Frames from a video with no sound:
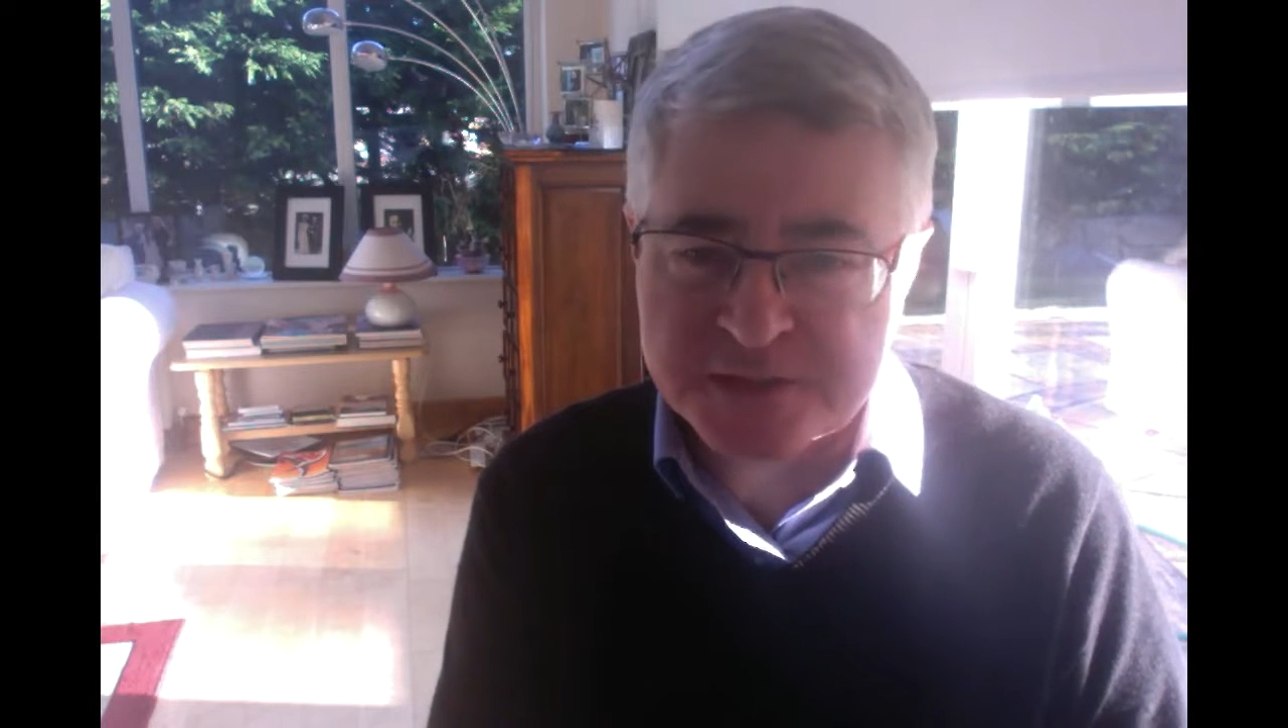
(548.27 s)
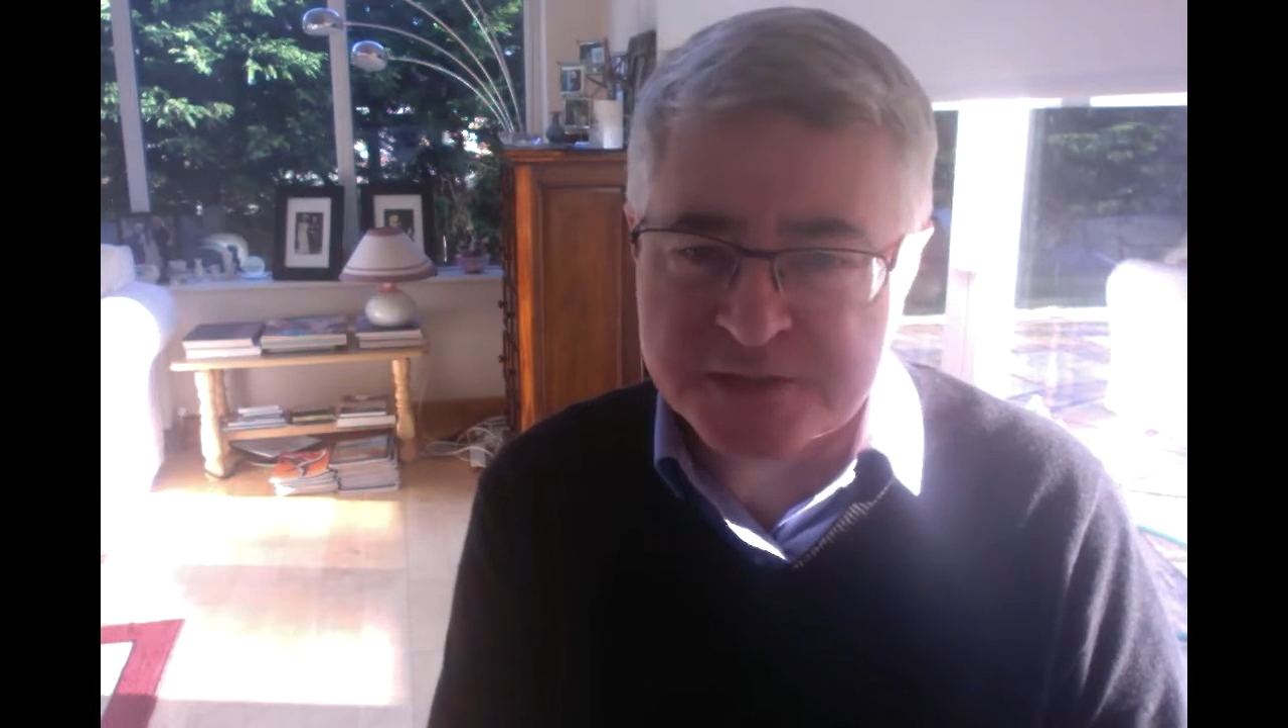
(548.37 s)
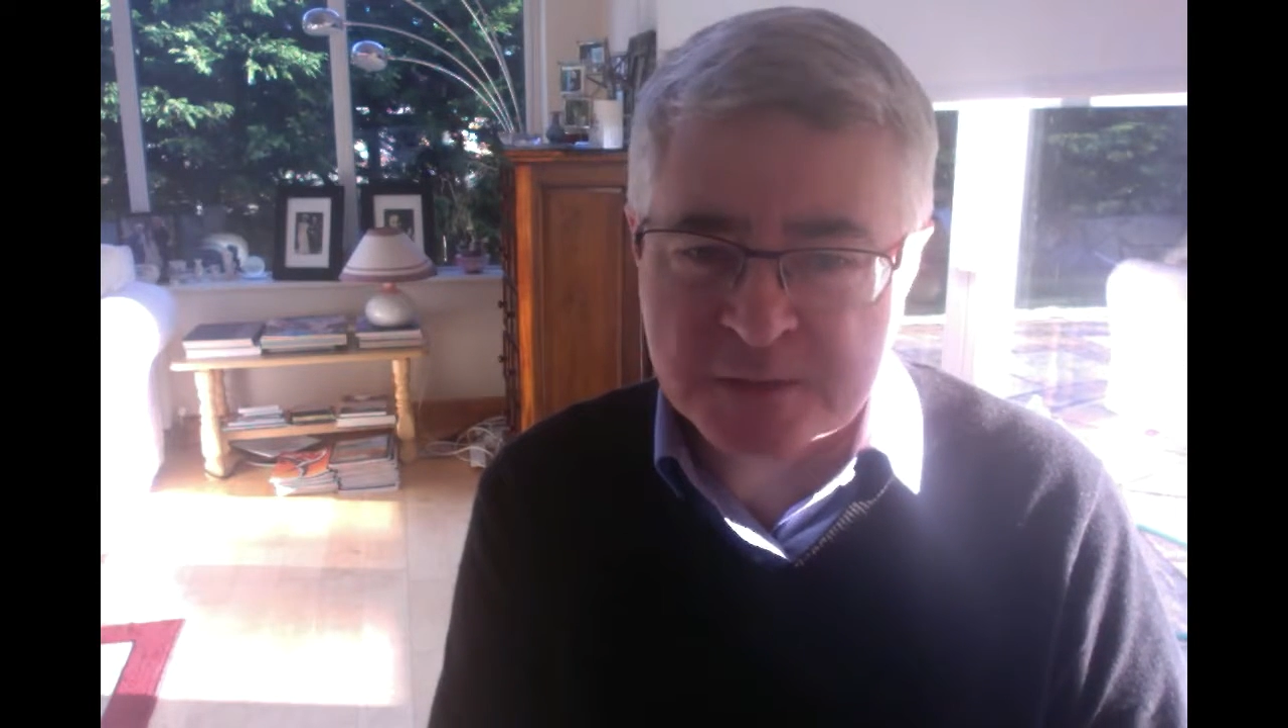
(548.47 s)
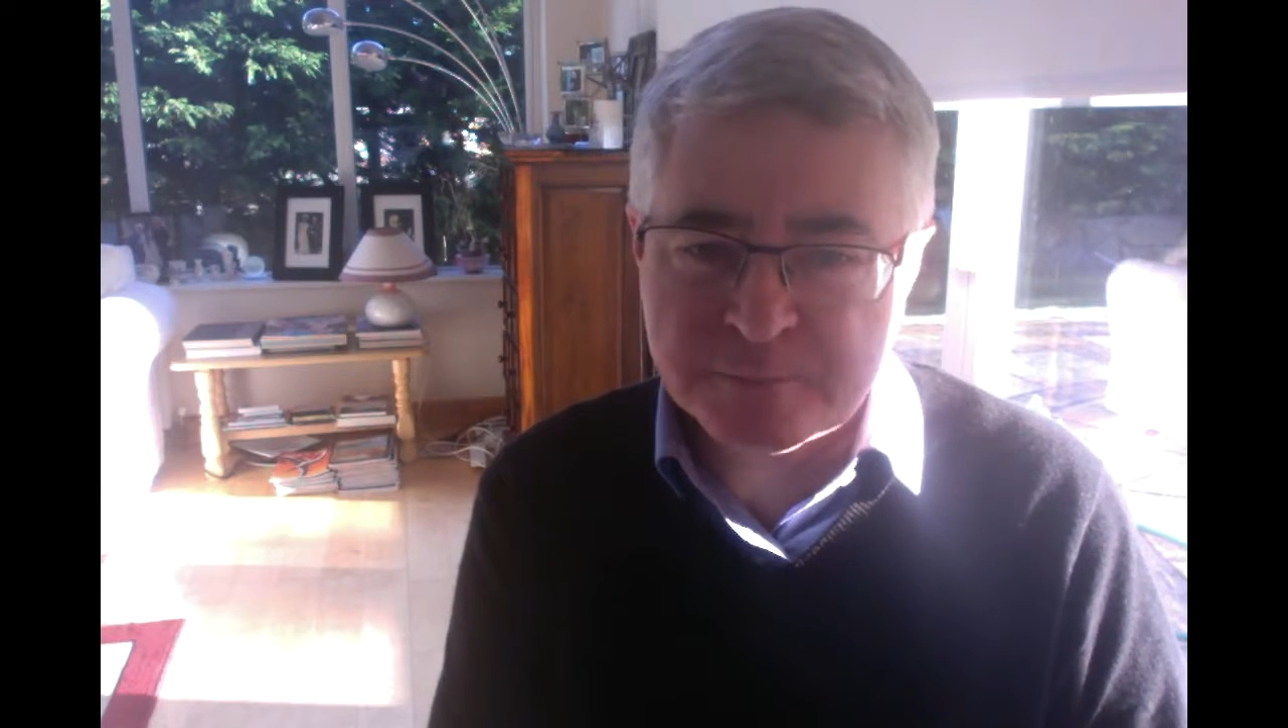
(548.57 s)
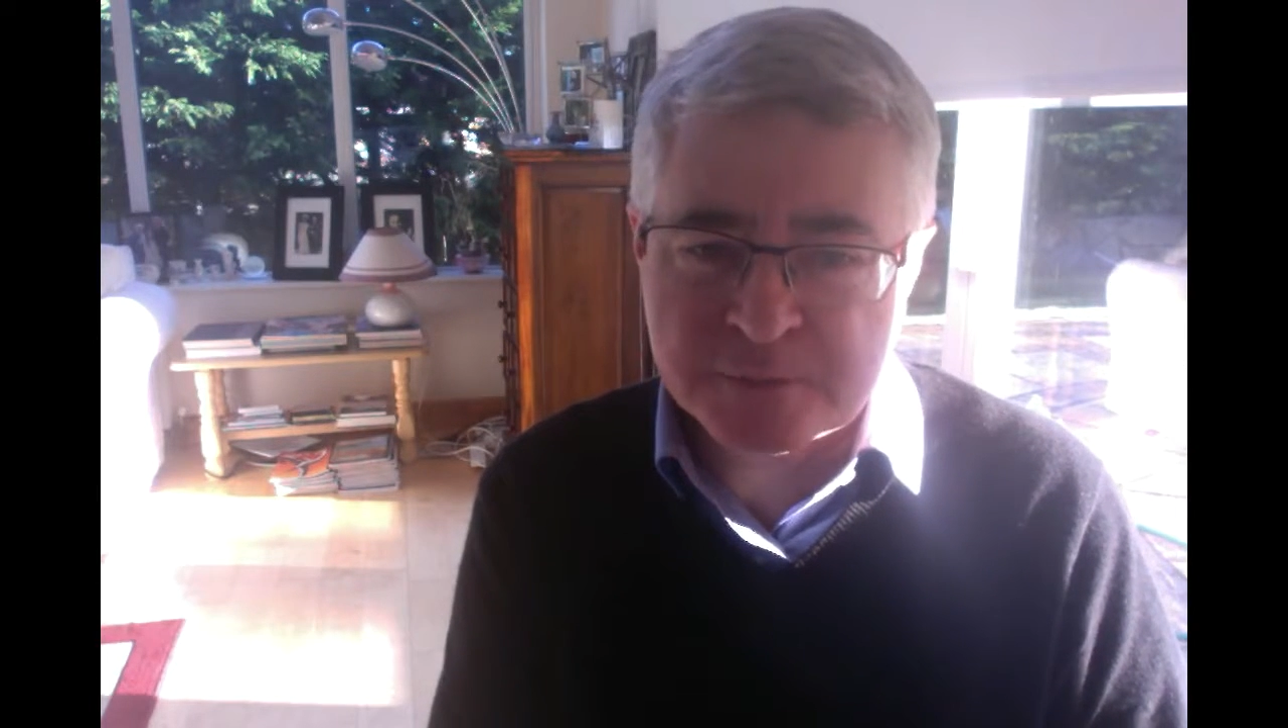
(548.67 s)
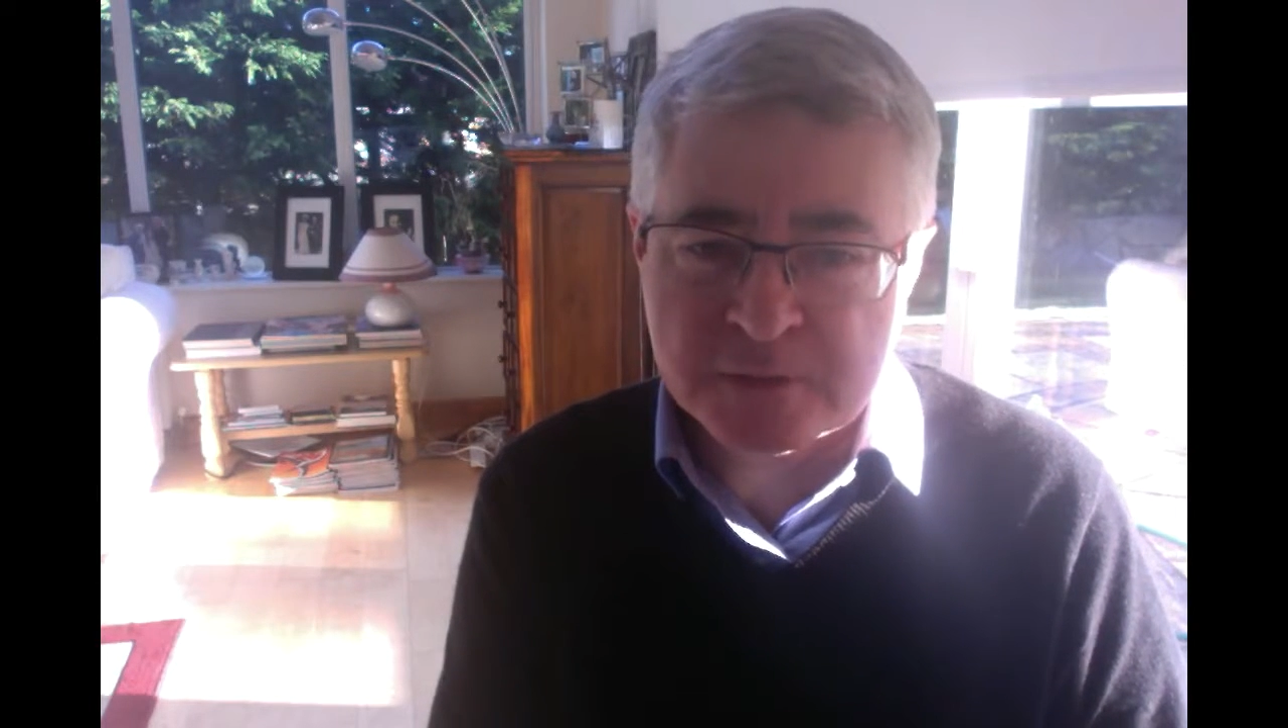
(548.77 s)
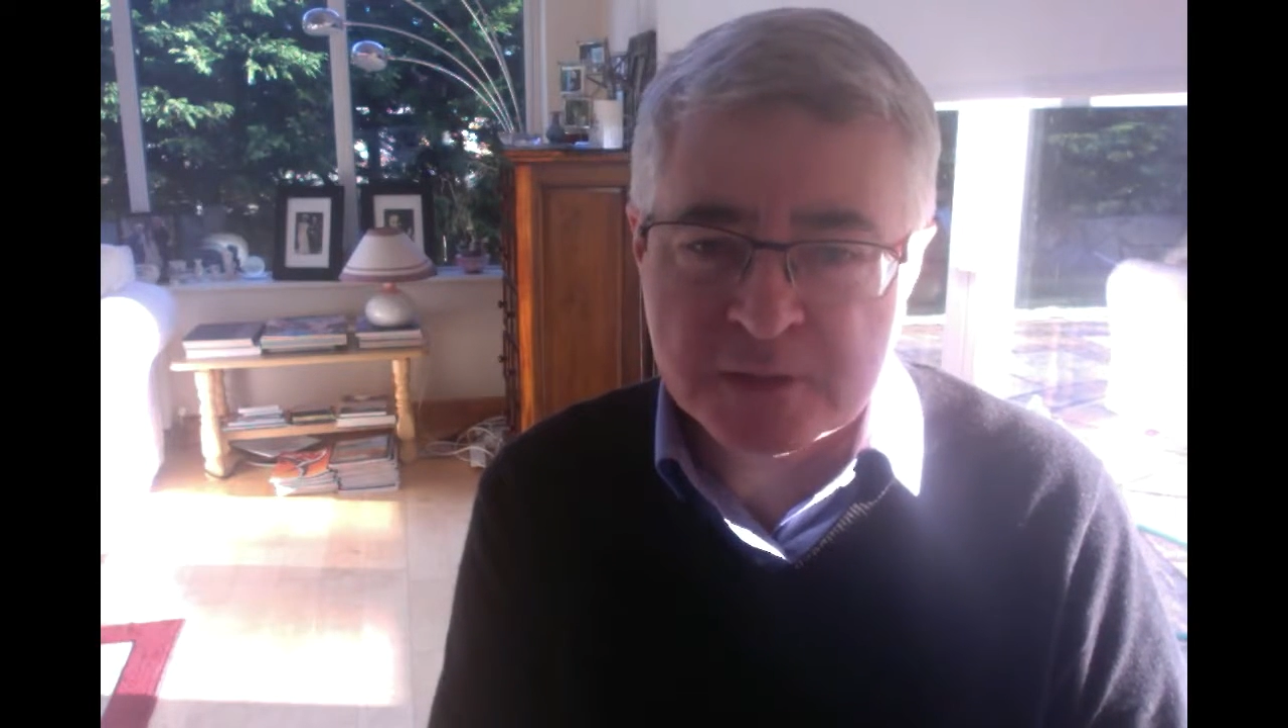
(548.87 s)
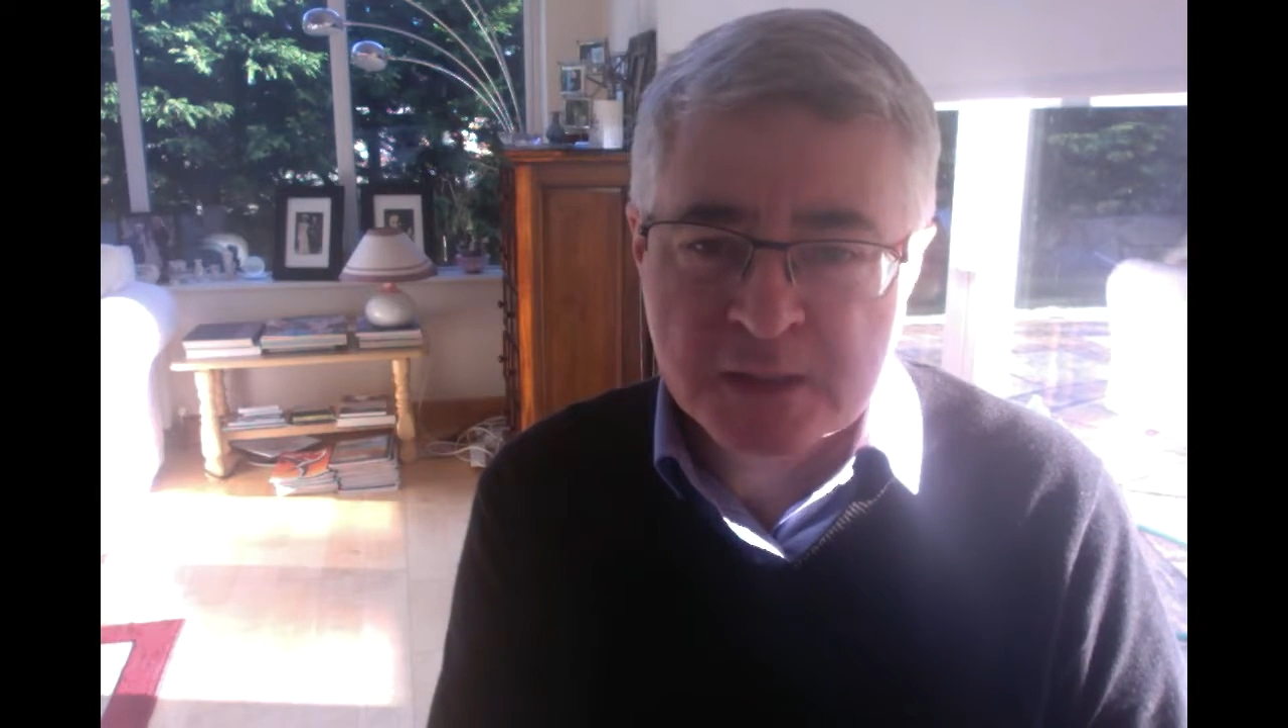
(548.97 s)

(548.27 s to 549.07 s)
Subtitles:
simple.